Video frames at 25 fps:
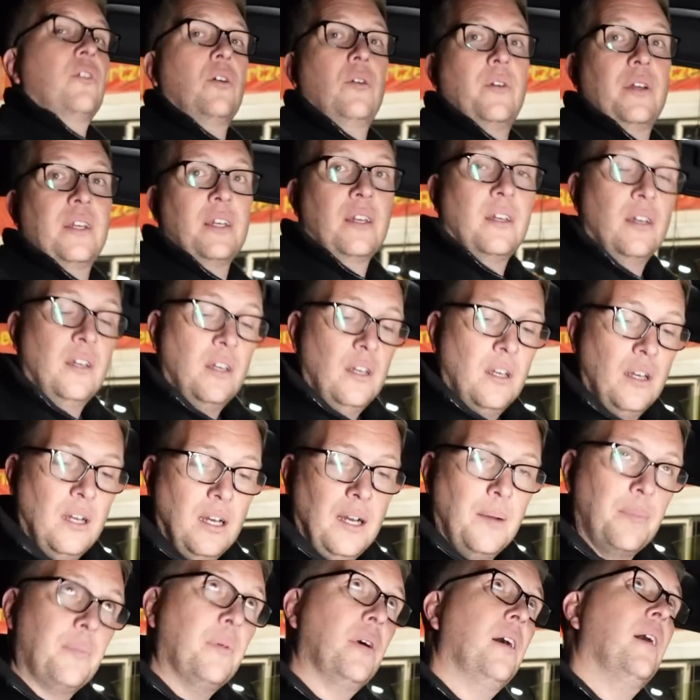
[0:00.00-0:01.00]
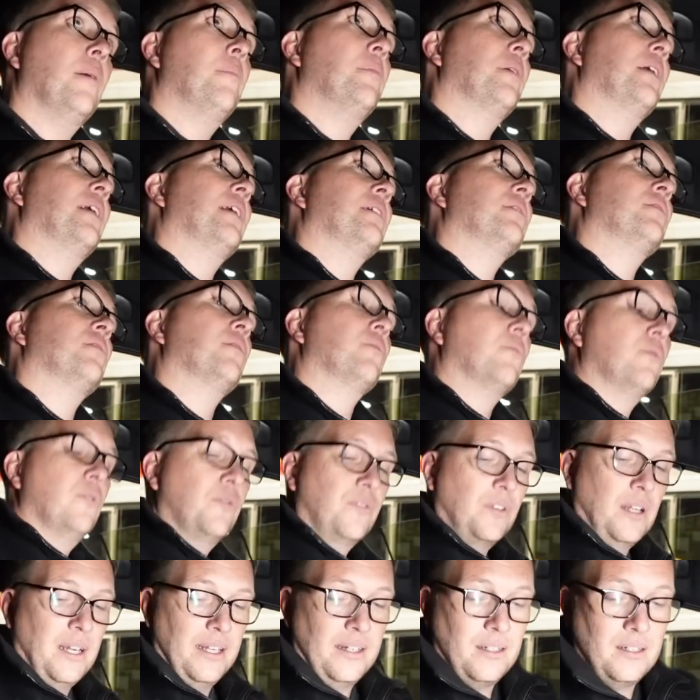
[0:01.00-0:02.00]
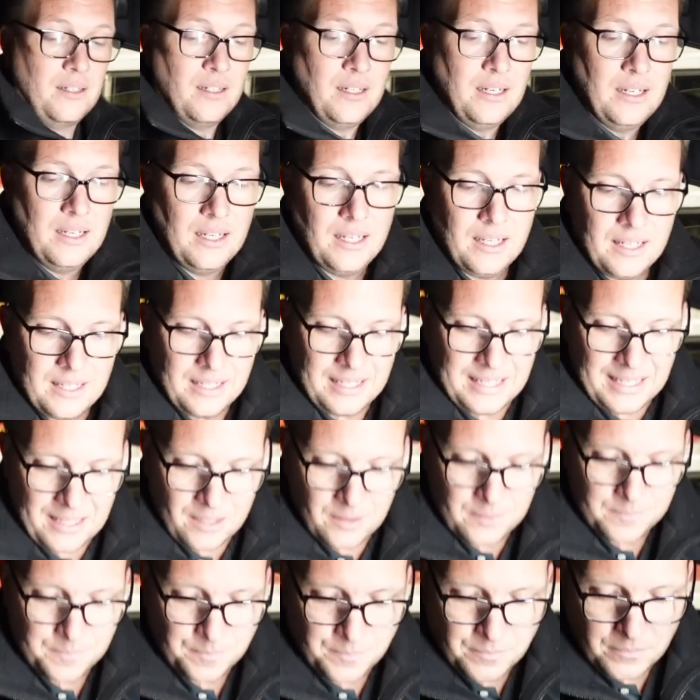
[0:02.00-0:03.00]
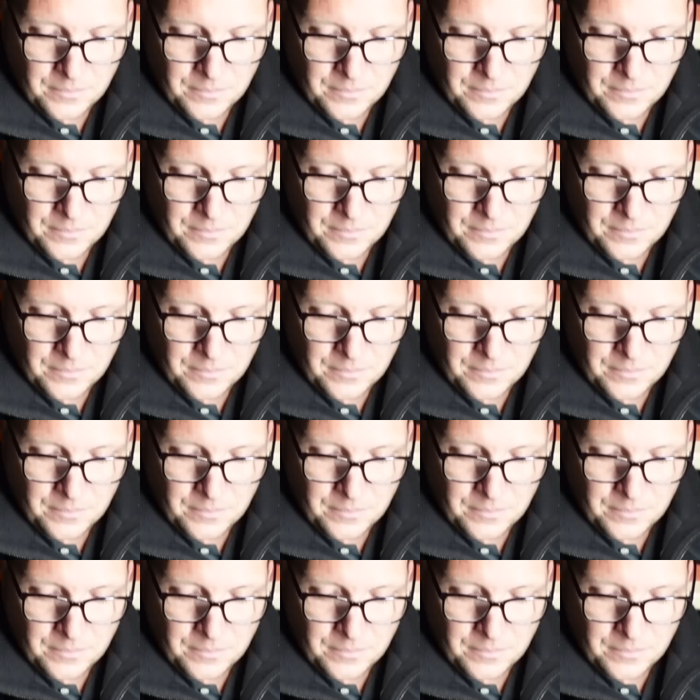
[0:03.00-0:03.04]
going up against the roofliner. Now,